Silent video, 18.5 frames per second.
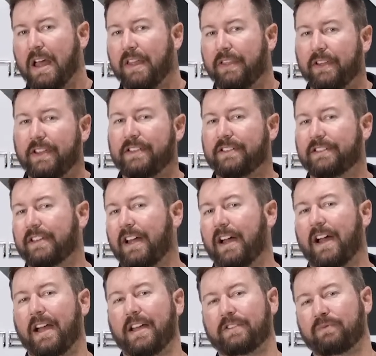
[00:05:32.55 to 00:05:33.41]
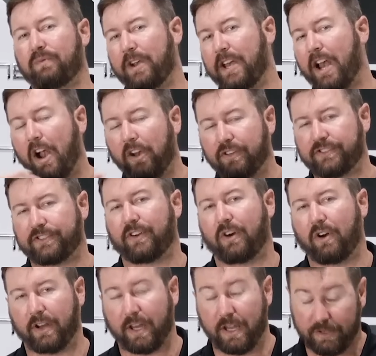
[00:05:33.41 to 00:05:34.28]
These days, we don't
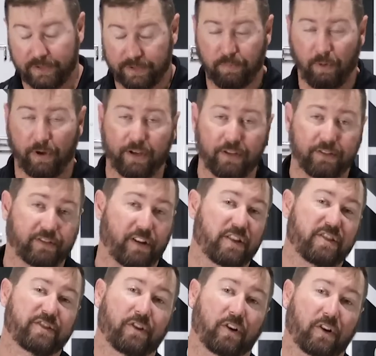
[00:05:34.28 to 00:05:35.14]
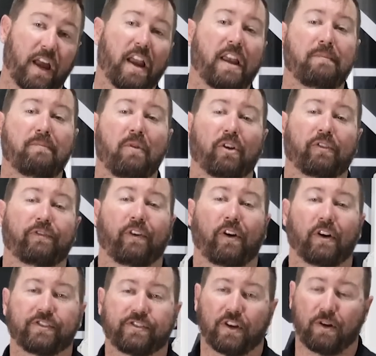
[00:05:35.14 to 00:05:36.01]
stock in Springers, don't stock any
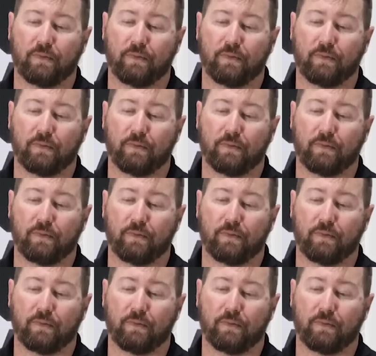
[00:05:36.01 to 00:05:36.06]
modified